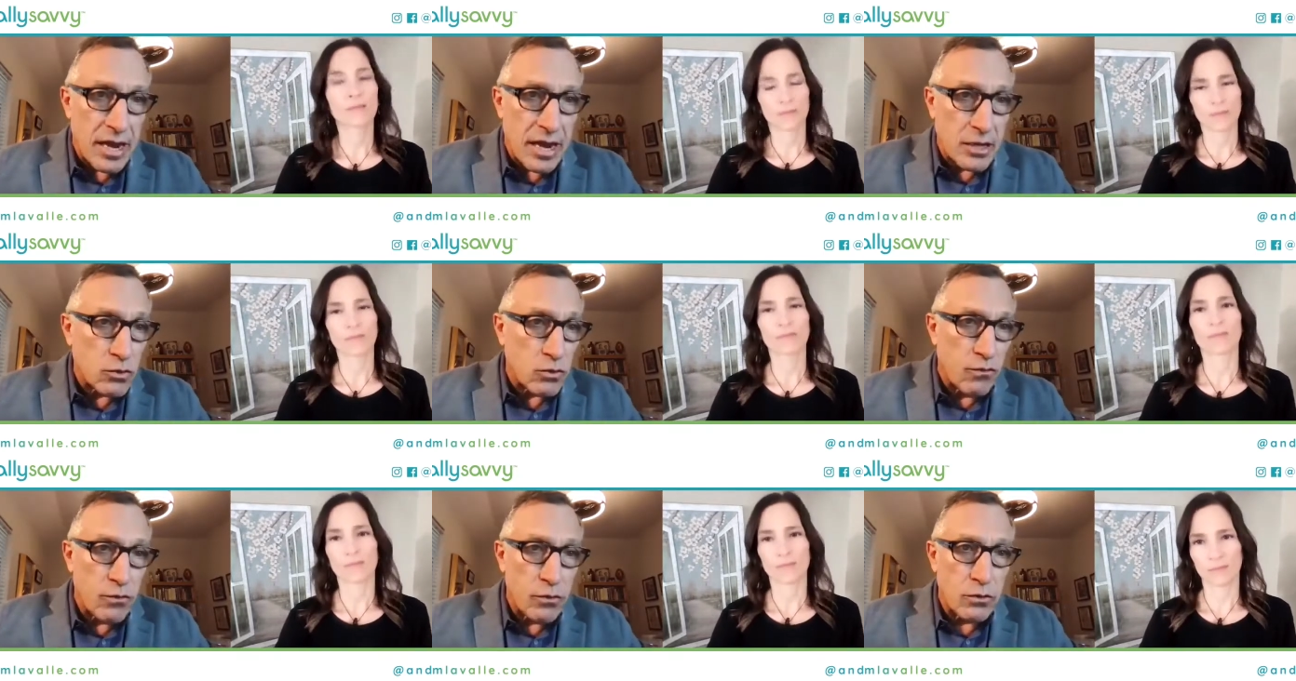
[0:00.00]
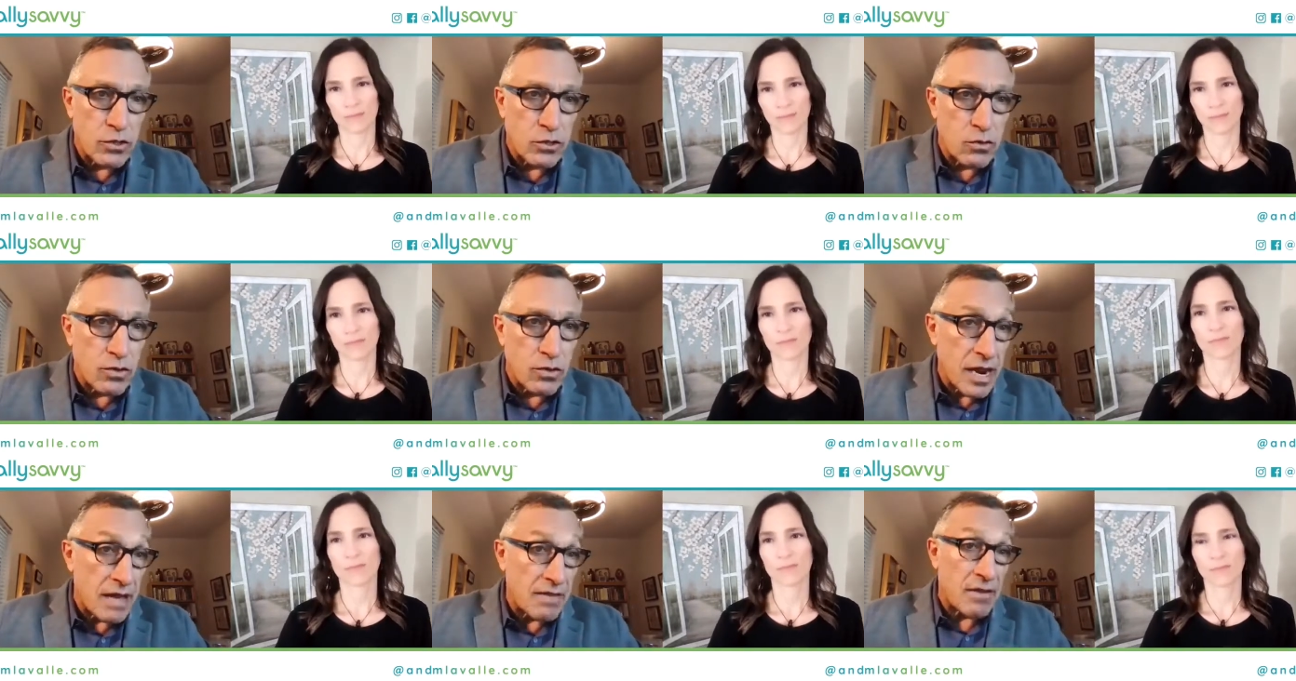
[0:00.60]
Speaker 1: natural food store
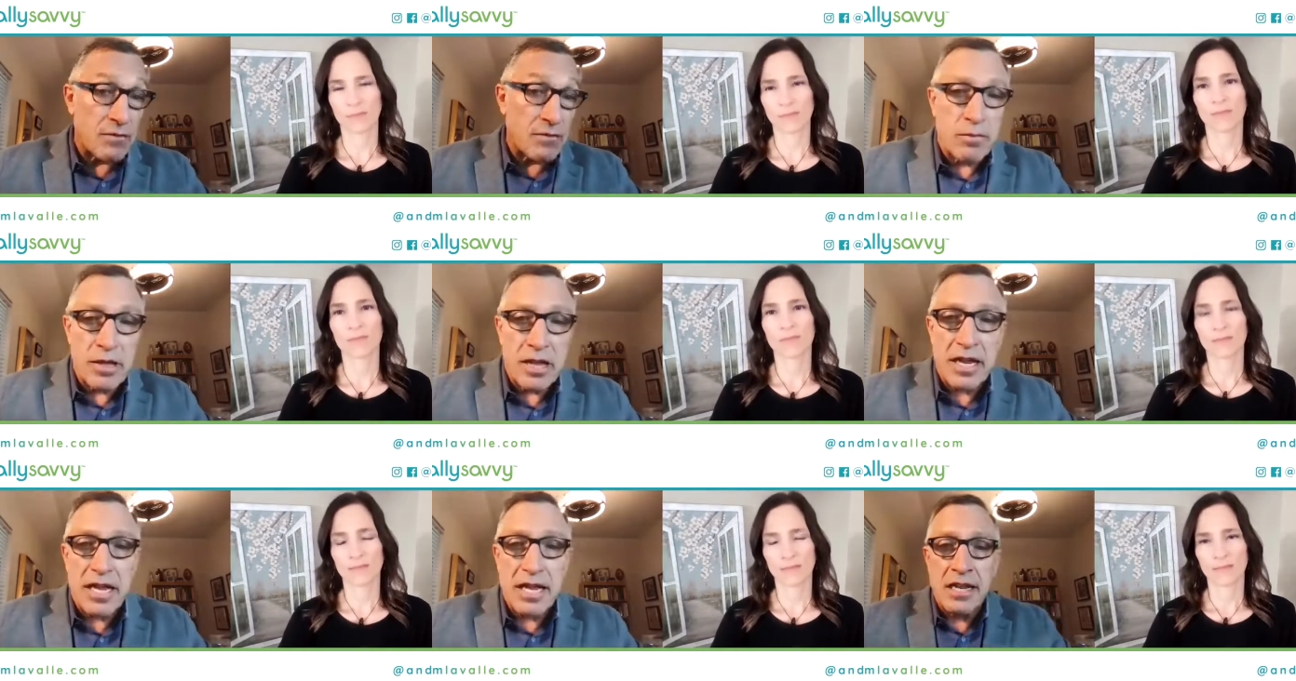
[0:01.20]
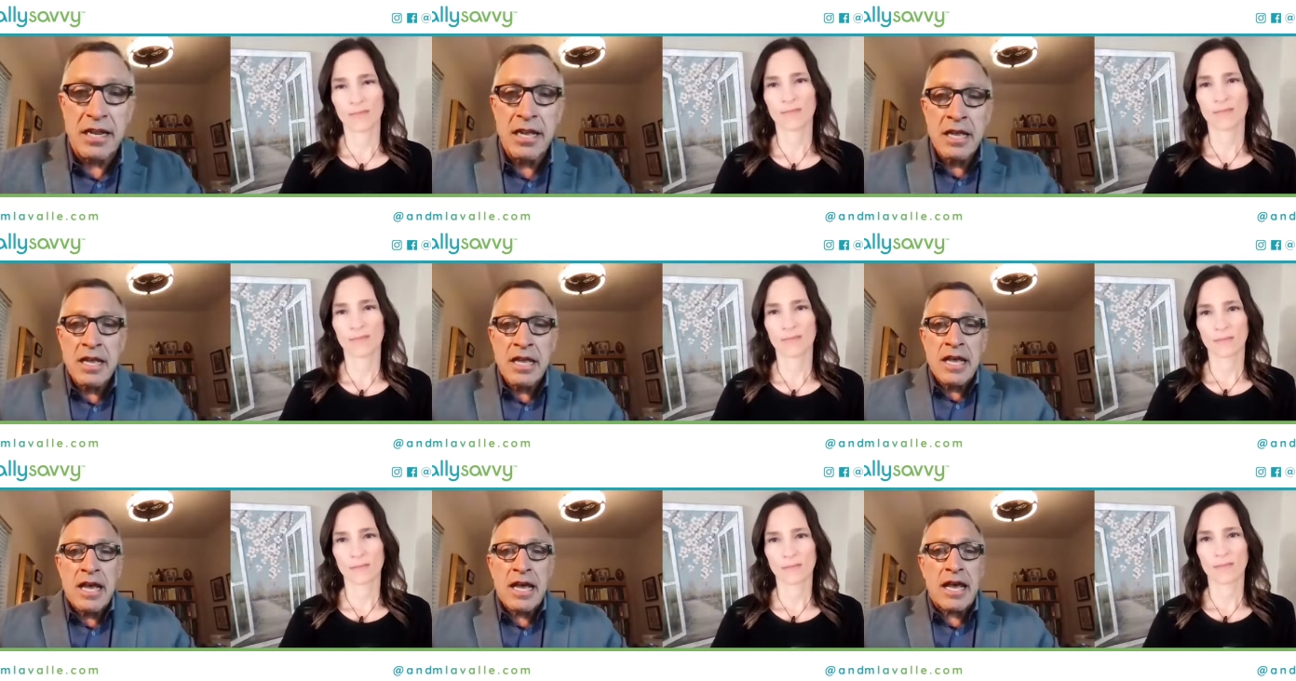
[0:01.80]
that i've ever been in
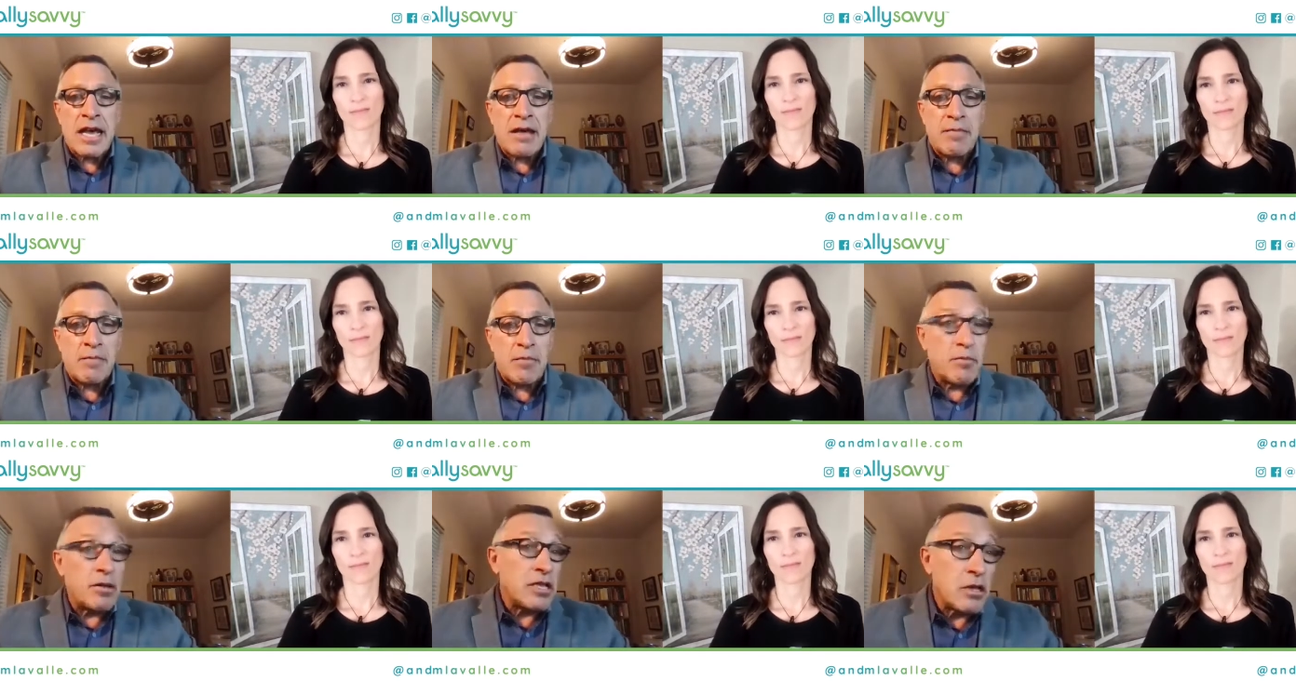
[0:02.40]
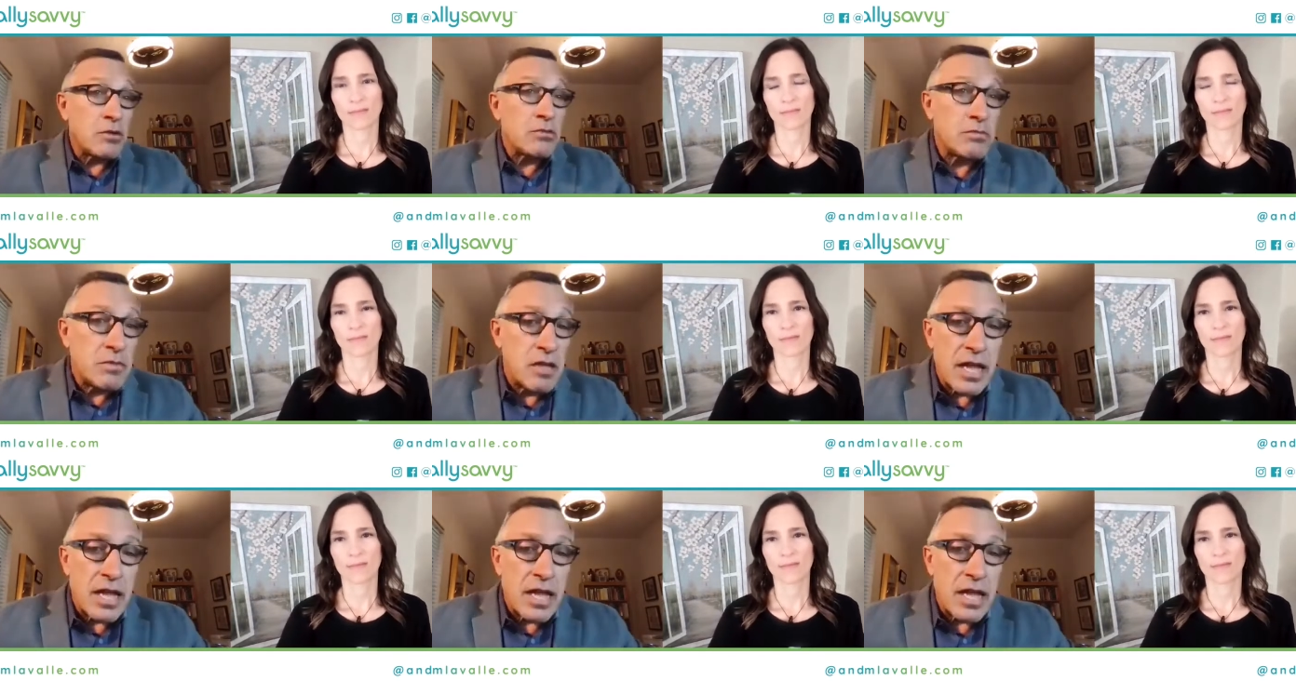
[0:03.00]
uh, but you know,